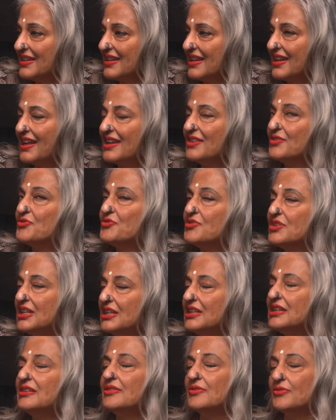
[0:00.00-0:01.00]
And I
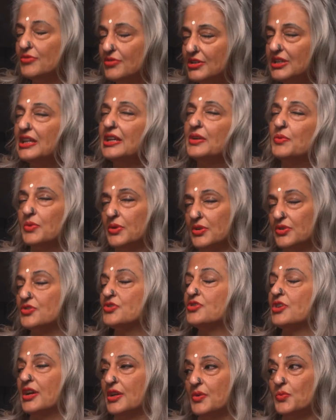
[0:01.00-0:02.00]
really, really want to
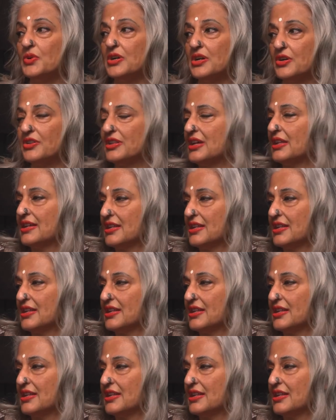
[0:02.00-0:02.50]
try and work on that.